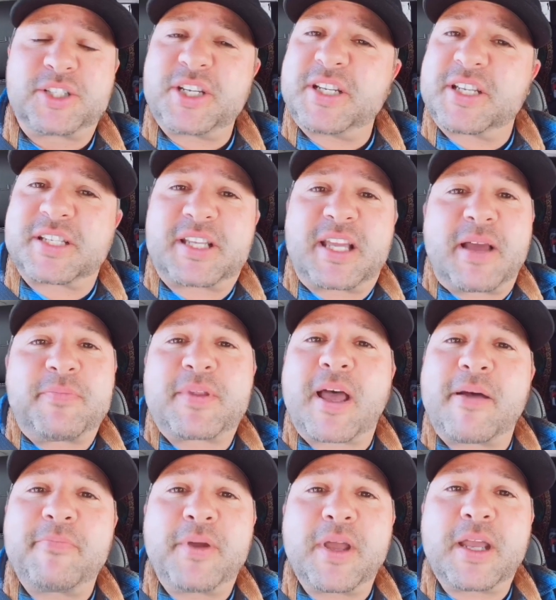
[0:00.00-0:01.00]
just kept
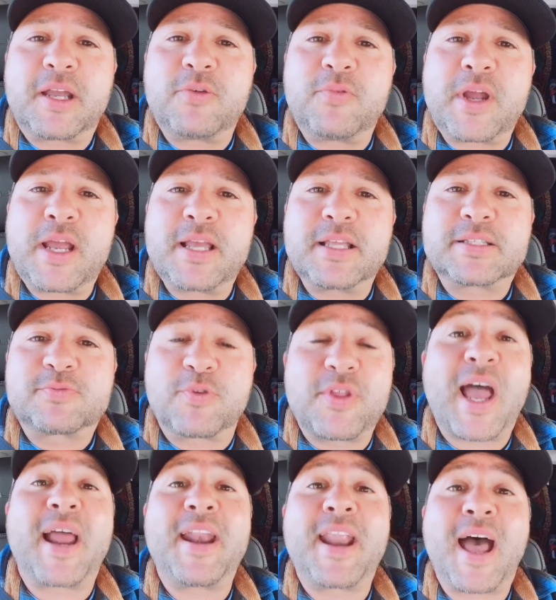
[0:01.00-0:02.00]
on picking weeds. Well,
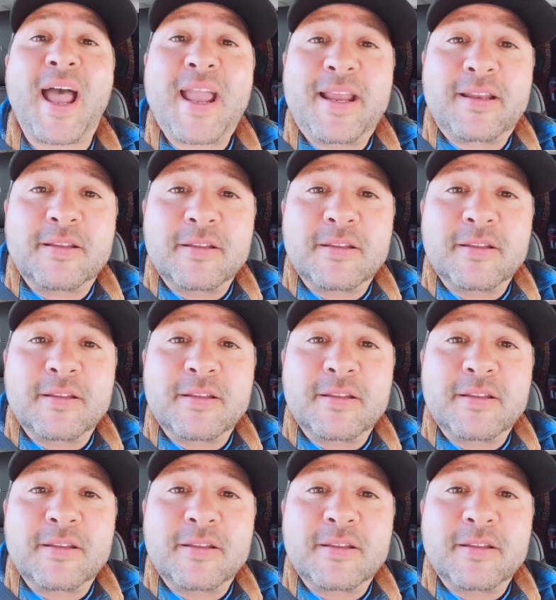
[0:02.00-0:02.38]
that night,